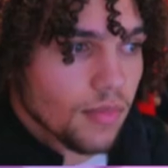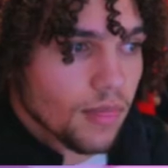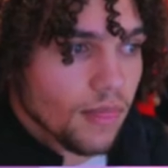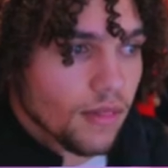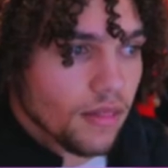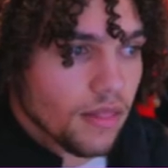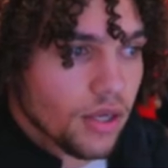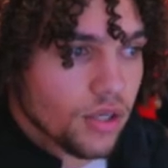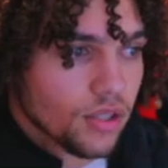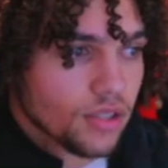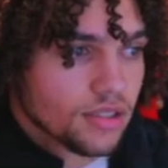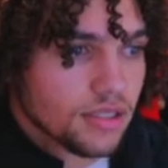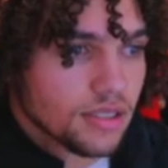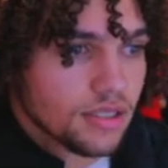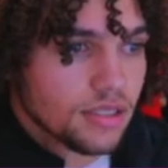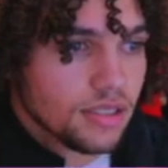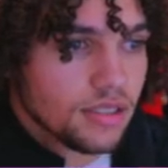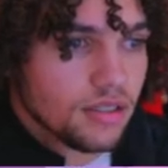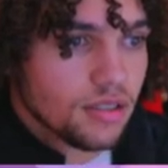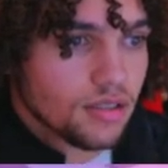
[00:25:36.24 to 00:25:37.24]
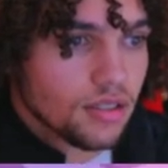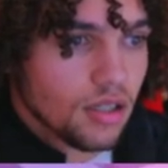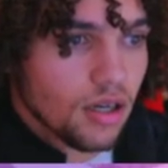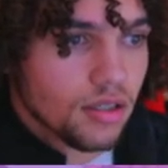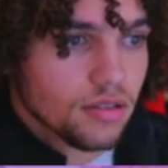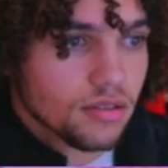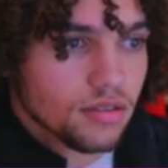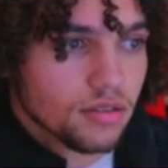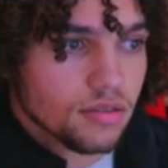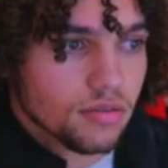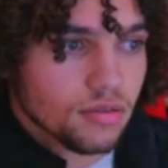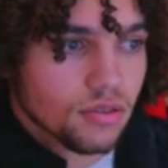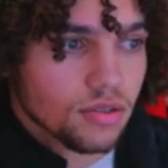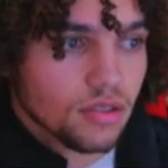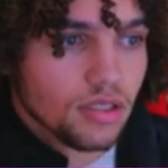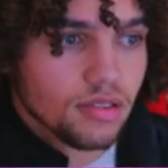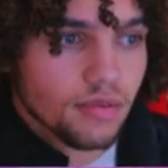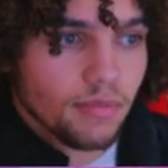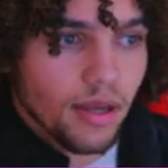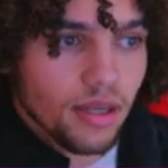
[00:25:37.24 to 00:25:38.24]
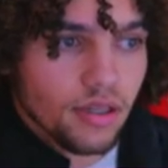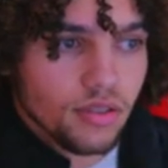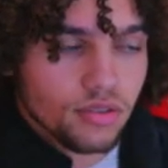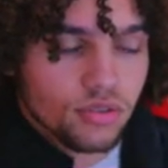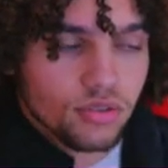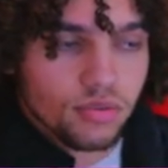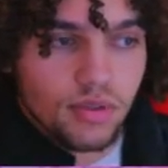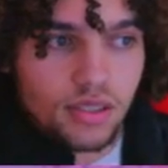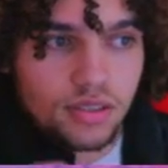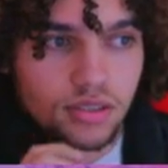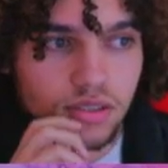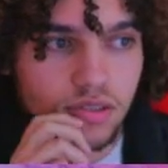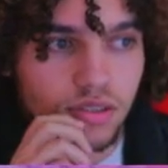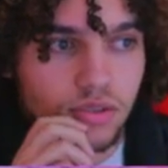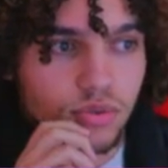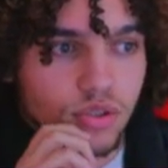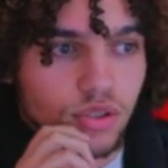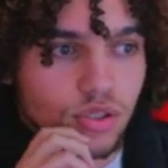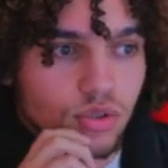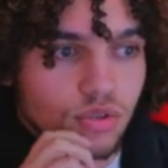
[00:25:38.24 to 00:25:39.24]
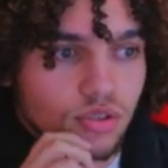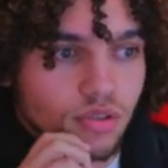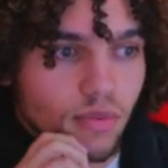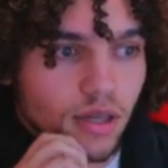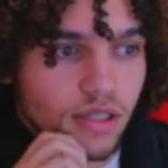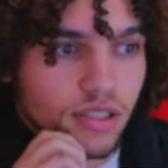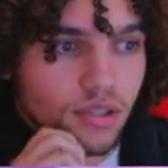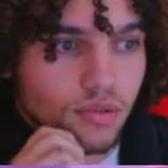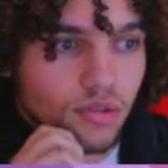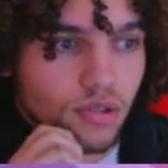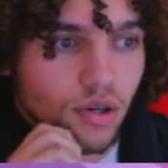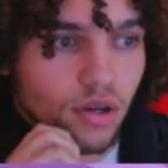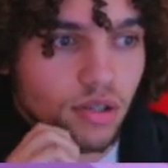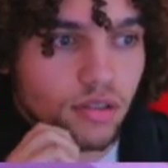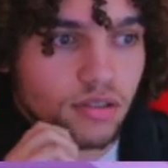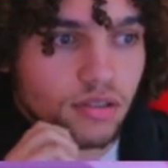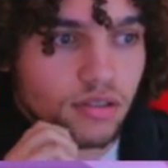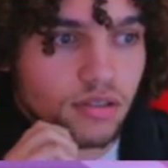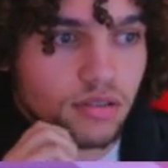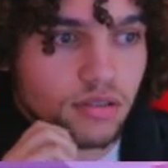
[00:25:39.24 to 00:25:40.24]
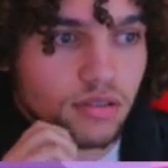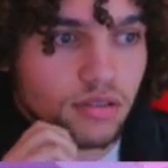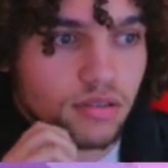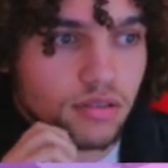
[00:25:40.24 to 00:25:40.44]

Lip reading: There is indeed the taunt, which doesn't matter too much because we're gonna lose them on here regardless.